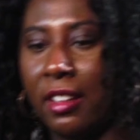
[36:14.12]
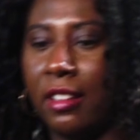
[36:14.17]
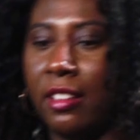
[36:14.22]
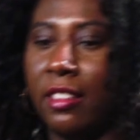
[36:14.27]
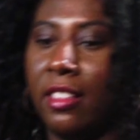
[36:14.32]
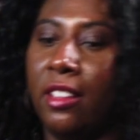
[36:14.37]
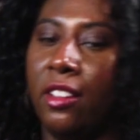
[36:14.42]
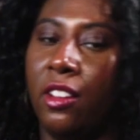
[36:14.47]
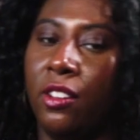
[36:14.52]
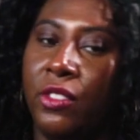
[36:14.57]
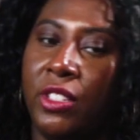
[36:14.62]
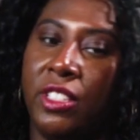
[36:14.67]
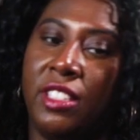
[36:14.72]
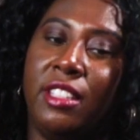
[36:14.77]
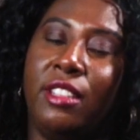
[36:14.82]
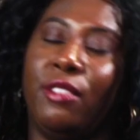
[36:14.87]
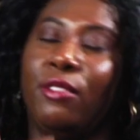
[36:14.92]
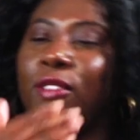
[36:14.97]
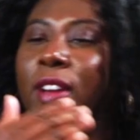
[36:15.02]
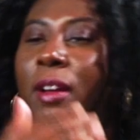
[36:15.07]
think
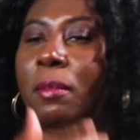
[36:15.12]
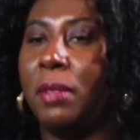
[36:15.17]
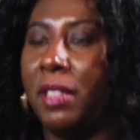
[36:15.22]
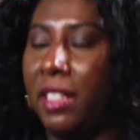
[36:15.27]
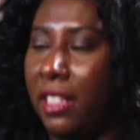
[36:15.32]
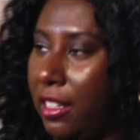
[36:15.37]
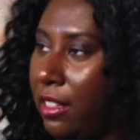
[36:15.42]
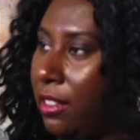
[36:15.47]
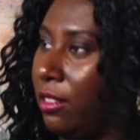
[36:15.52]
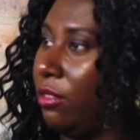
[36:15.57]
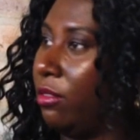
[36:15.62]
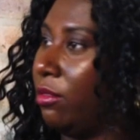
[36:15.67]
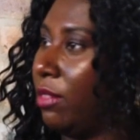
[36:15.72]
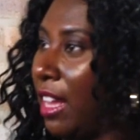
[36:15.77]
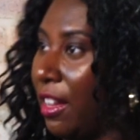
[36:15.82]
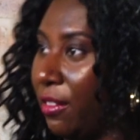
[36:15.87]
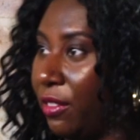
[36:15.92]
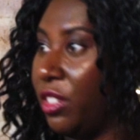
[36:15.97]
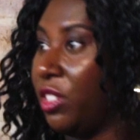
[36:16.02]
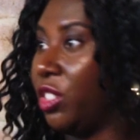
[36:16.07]
obviously family,
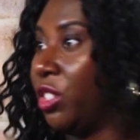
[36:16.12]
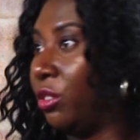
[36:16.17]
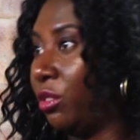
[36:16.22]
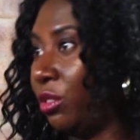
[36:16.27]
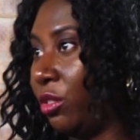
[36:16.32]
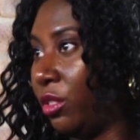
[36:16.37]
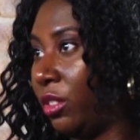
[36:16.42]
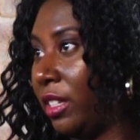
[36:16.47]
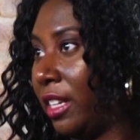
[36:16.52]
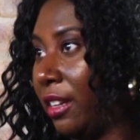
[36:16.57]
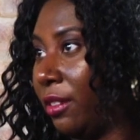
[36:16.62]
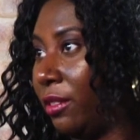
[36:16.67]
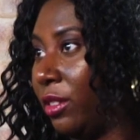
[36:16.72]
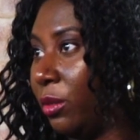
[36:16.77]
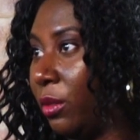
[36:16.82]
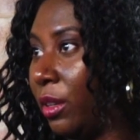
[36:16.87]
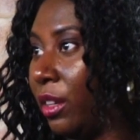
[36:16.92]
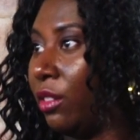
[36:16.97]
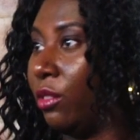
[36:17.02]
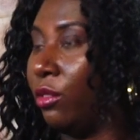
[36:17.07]
having children now as
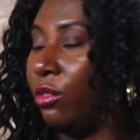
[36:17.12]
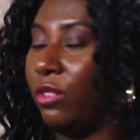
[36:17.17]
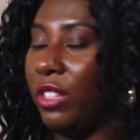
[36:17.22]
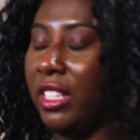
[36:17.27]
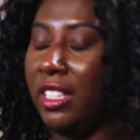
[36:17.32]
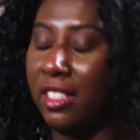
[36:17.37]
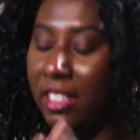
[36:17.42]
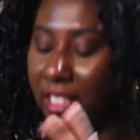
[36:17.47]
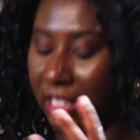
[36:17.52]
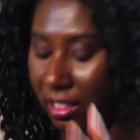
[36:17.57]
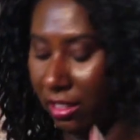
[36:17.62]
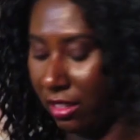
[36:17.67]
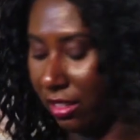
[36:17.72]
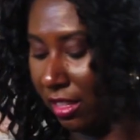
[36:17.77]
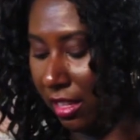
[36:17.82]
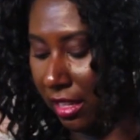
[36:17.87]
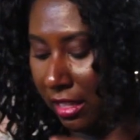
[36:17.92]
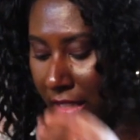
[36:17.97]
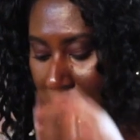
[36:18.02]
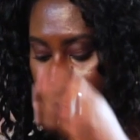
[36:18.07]
well, feeds into
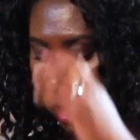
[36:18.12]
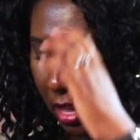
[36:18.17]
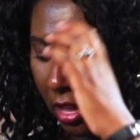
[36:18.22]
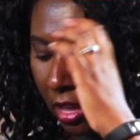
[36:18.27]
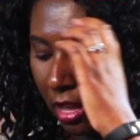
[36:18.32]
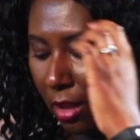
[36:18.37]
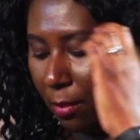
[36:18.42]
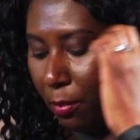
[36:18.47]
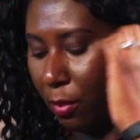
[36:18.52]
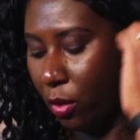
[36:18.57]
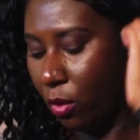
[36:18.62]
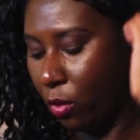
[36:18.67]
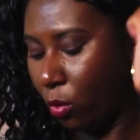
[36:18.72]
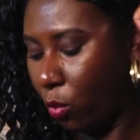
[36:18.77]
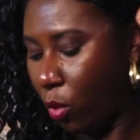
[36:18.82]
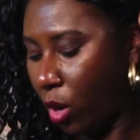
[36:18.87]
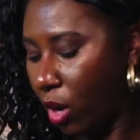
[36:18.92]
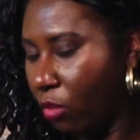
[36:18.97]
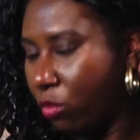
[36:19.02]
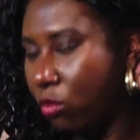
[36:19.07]
this. But
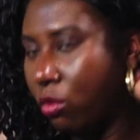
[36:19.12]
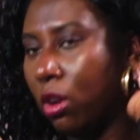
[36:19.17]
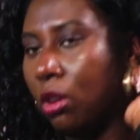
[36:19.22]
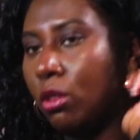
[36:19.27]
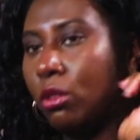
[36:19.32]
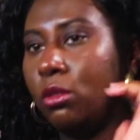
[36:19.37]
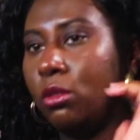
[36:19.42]
what role